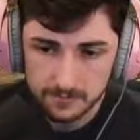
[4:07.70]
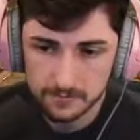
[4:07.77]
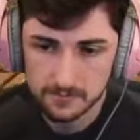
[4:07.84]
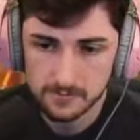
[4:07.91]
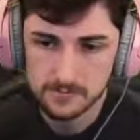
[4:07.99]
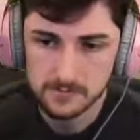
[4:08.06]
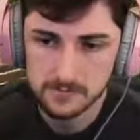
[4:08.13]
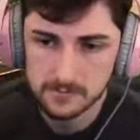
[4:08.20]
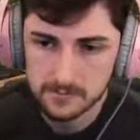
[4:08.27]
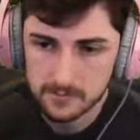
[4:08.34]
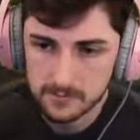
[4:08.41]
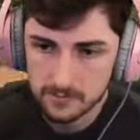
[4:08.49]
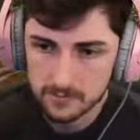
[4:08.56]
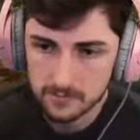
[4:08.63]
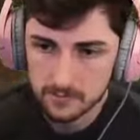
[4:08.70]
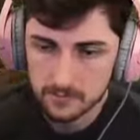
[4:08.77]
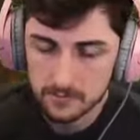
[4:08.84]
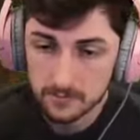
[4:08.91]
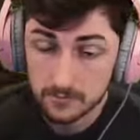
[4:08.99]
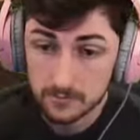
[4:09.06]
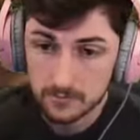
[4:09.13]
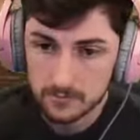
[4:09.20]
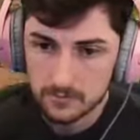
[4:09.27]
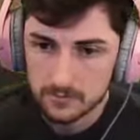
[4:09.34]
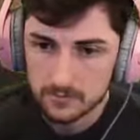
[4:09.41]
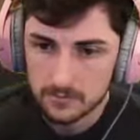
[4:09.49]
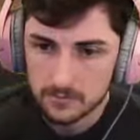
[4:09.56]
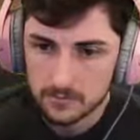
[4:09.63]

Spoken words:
(no one is talking)